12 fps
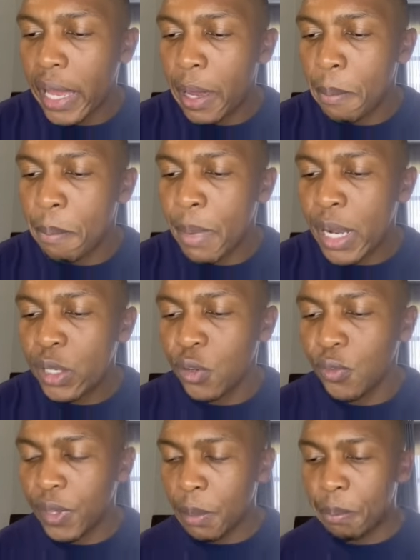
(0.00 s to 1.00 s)
much
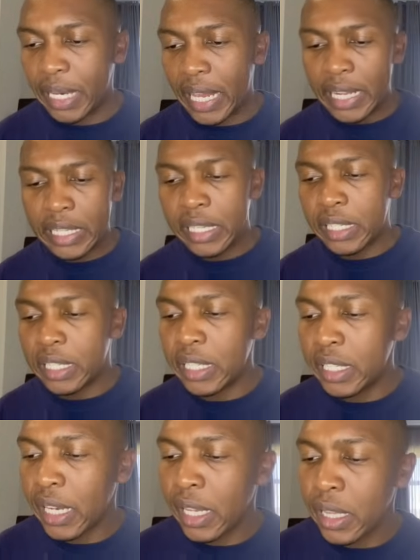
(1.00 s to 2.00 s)
of the pedantic
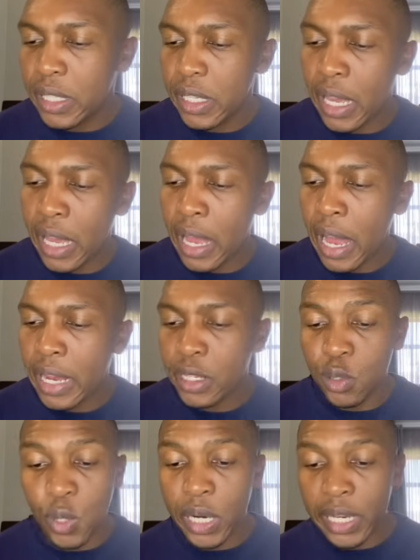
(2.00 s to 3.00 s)
details. I
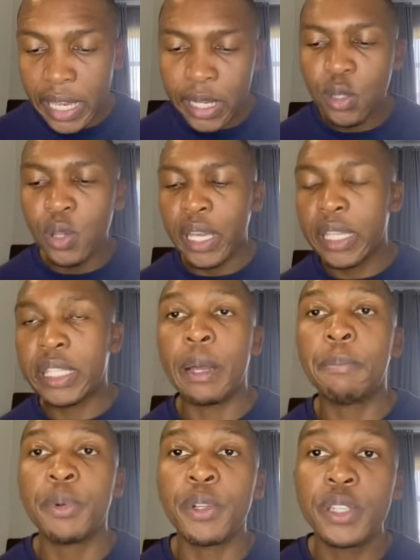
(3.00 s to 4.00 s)
just want to get to the
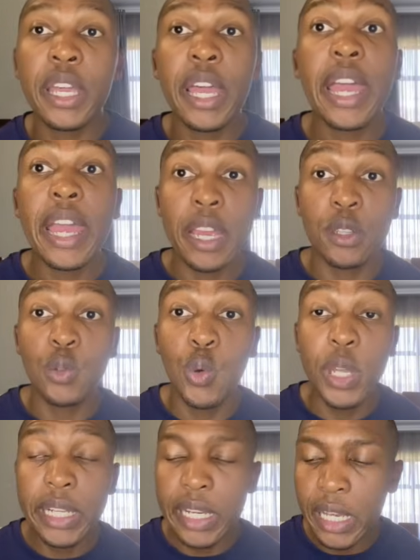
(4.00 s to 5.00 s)
examples as
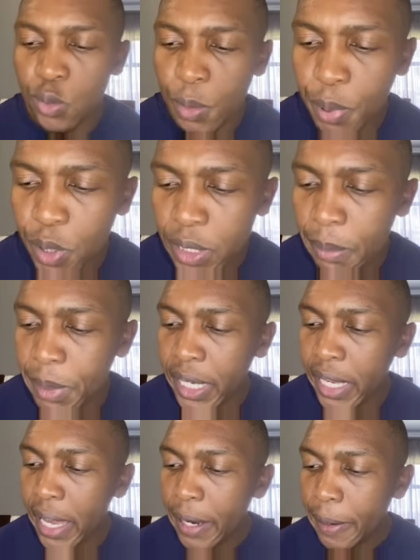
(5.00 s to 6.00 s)
quickly as we possibly
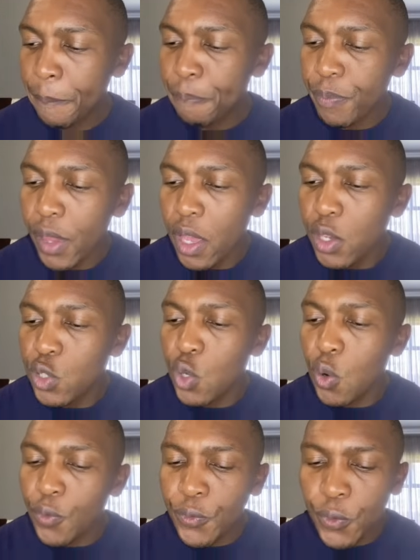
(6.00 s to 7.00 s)
can.
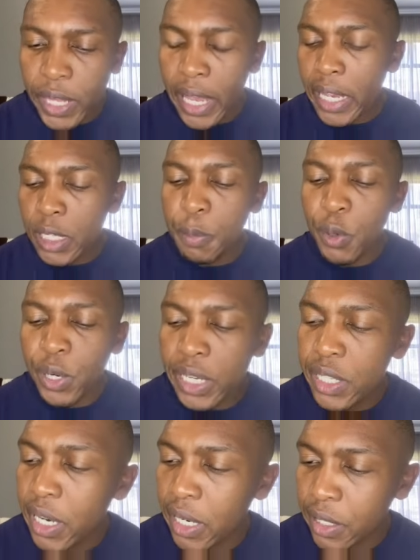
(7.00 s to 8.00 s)
So for the
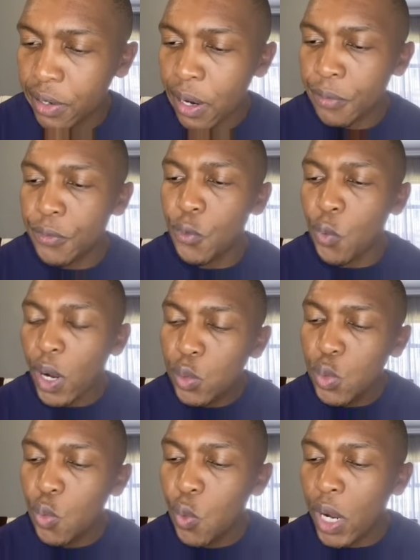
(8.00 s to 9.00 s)
exponential graph, what
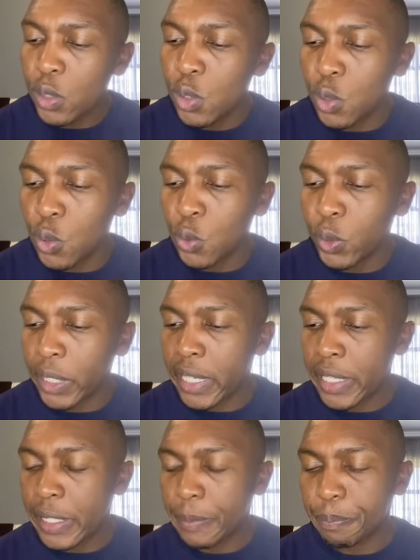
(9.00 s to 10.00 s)
we want to do
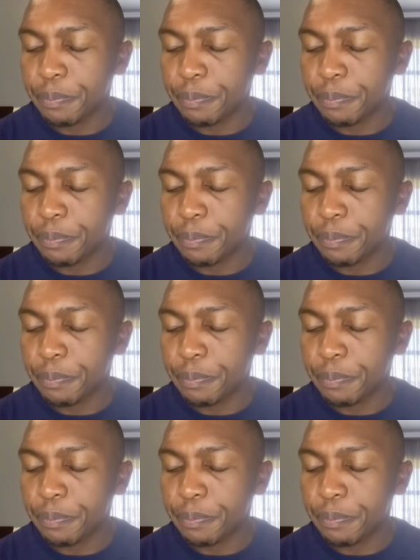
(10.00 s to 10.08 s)
is,